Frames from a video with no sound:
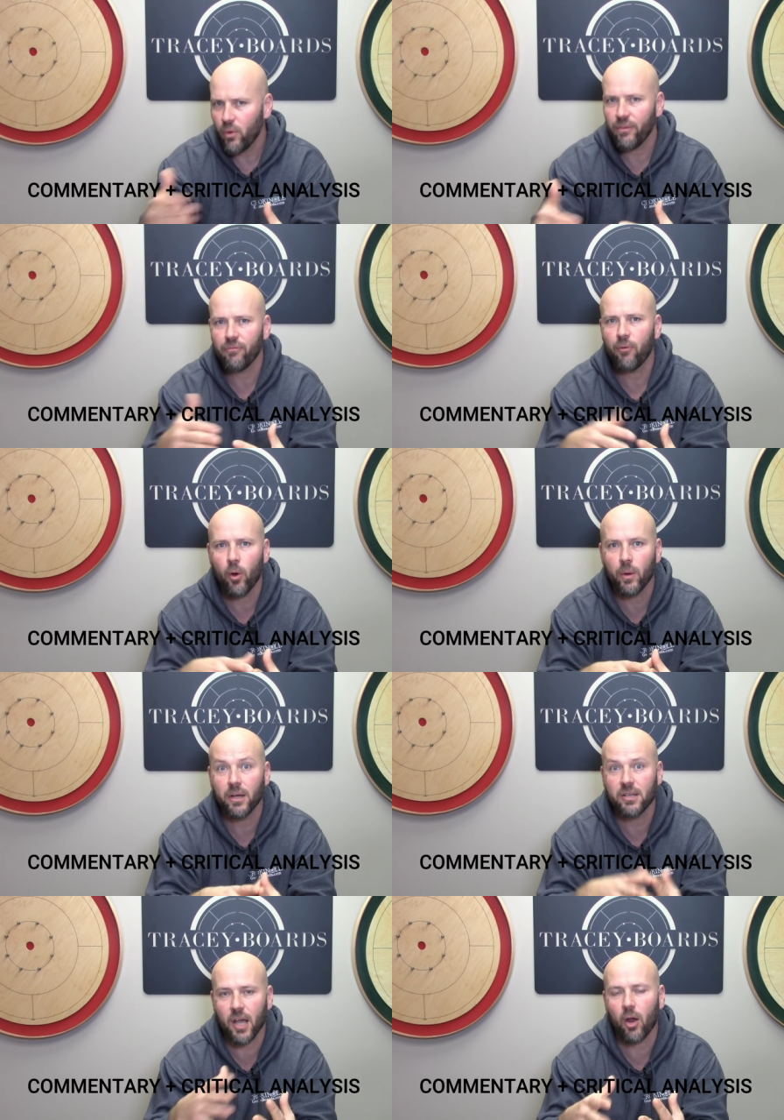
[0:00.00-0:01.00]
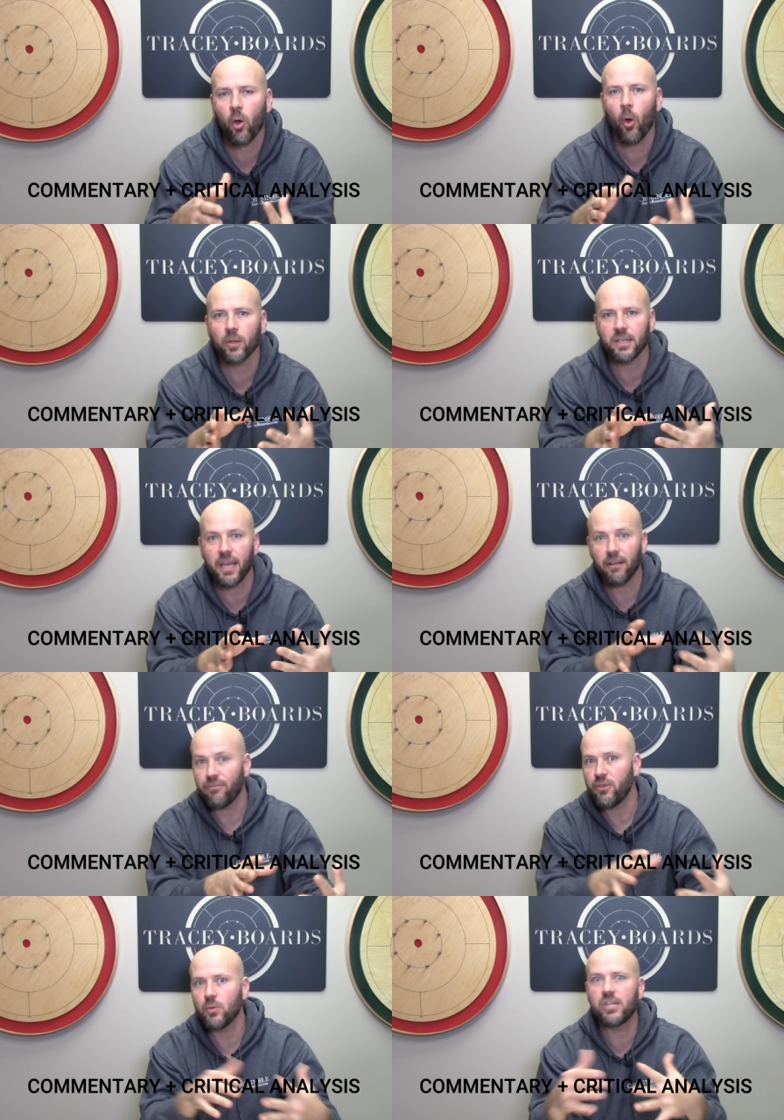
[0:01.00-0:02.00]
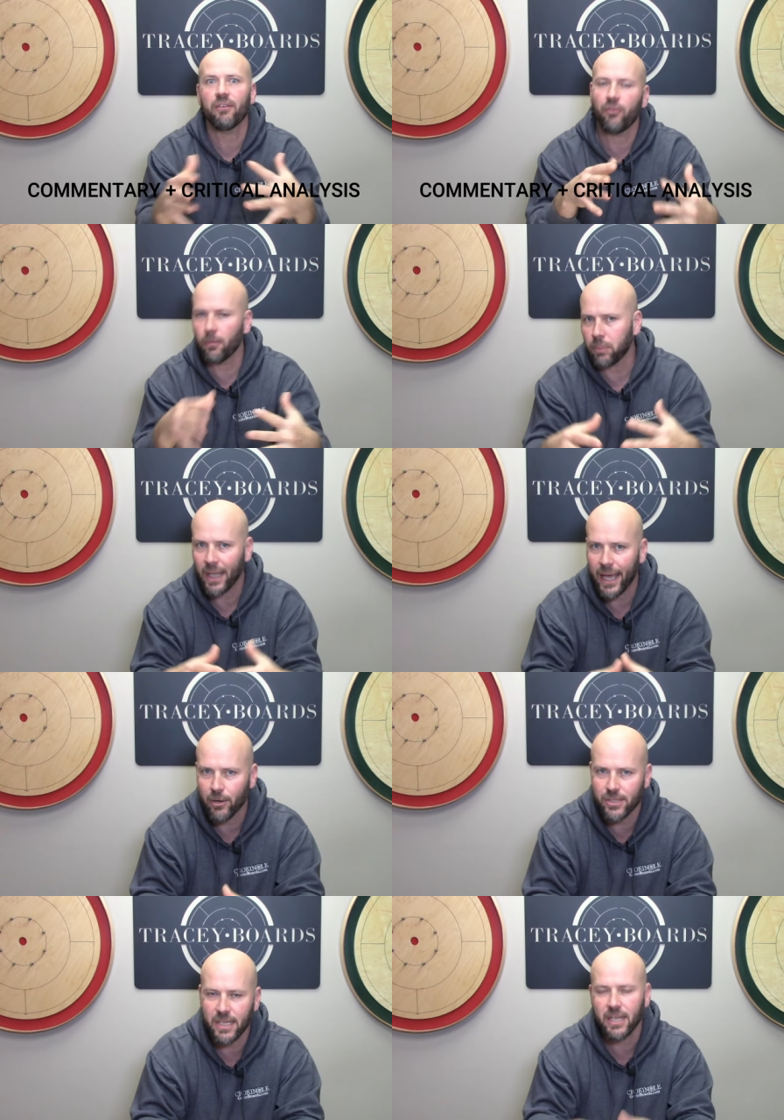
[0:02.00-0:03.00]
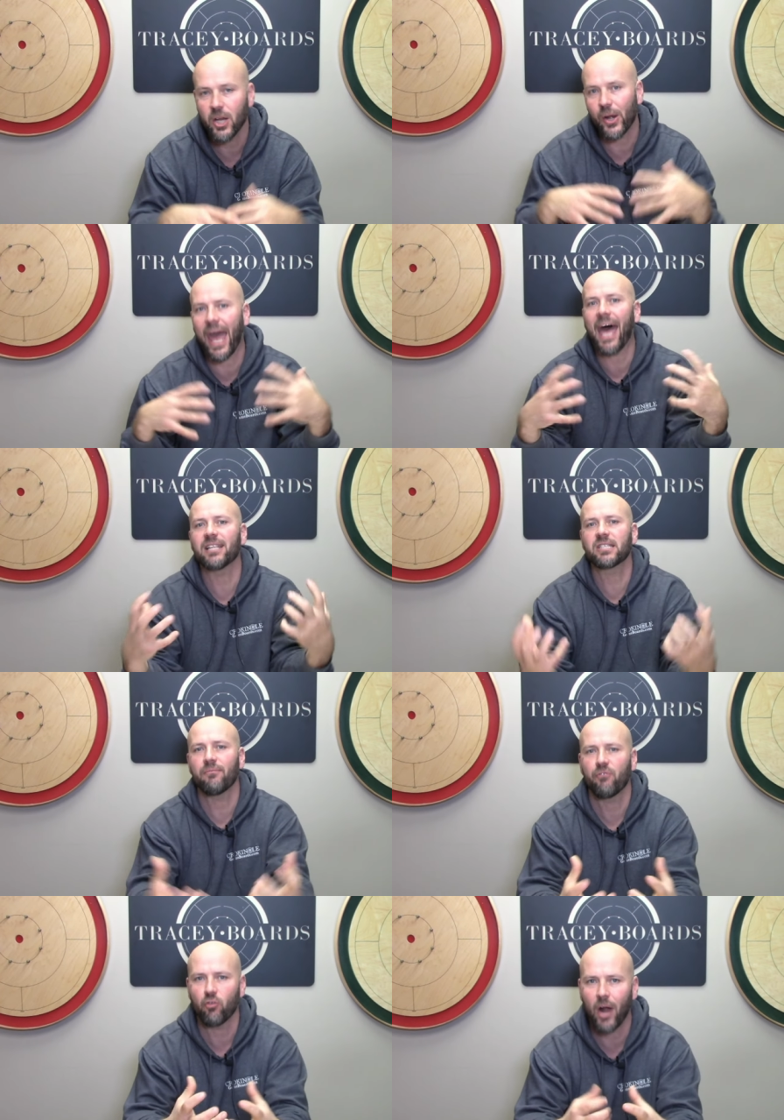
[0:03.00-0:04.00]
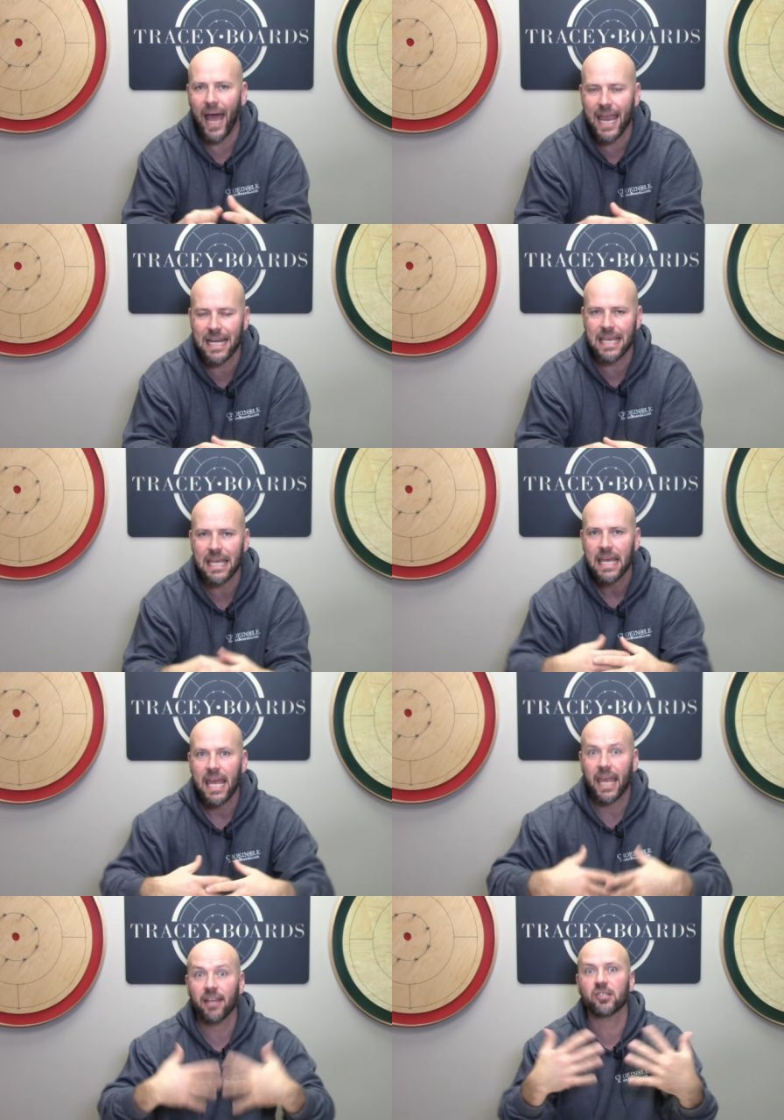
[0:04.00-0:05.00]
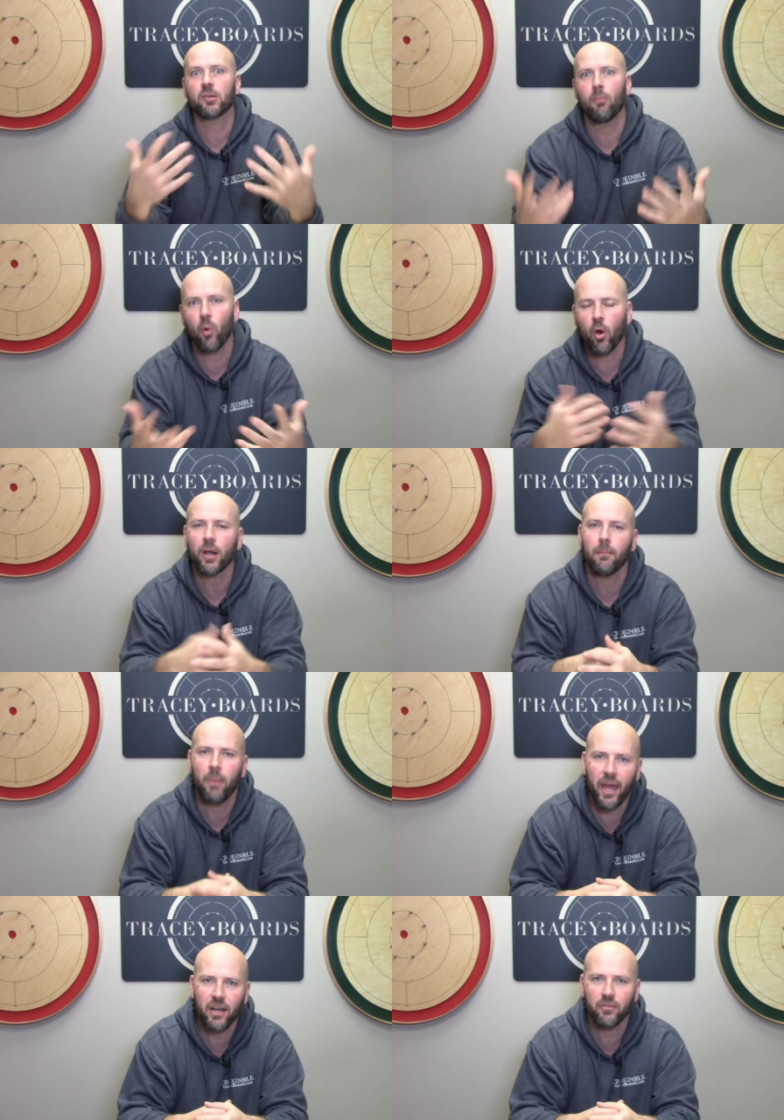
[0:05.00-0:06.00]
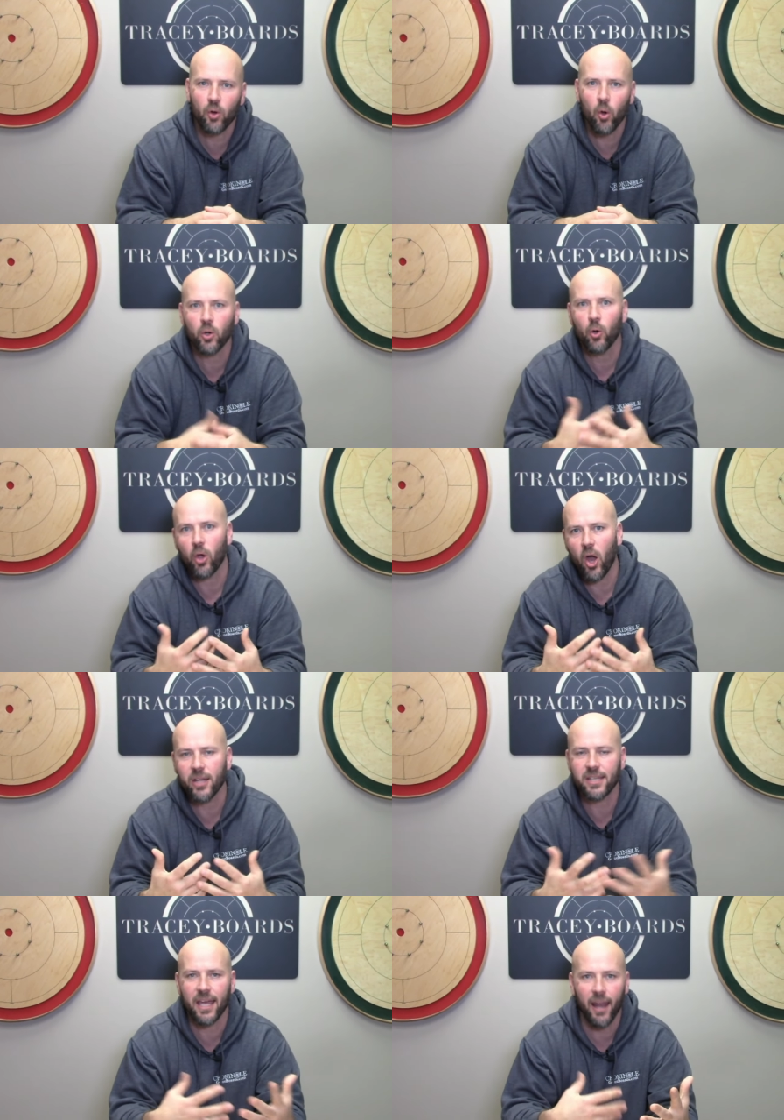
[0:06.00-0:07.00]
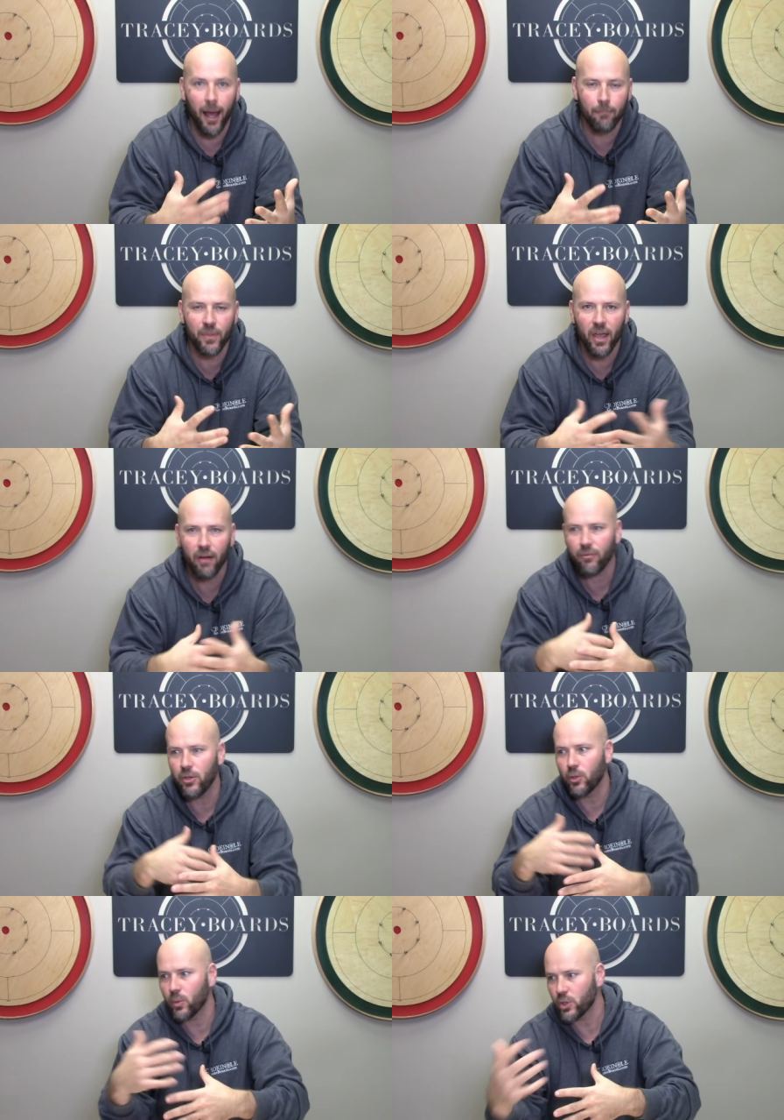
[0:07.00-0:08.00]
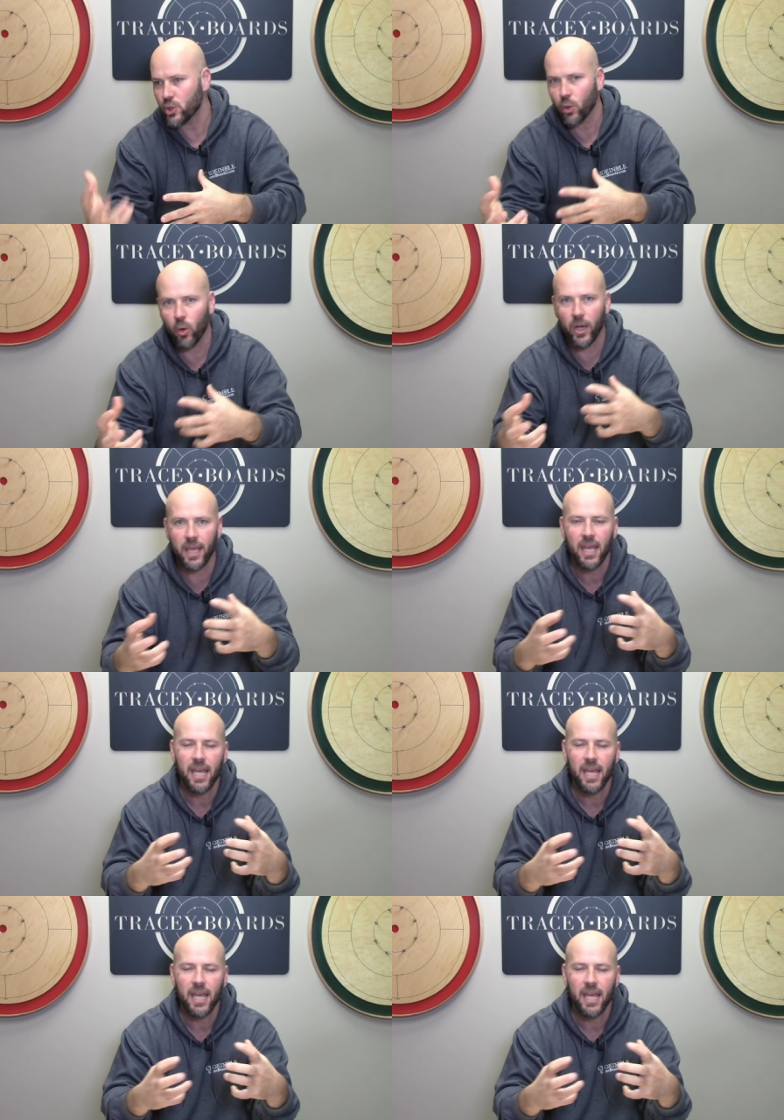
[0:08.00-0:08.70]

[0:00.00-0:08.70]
Moving forward, it is our goal to get a few different players in here to add some variety and get some more competitive crokinole content up there for you to enjoy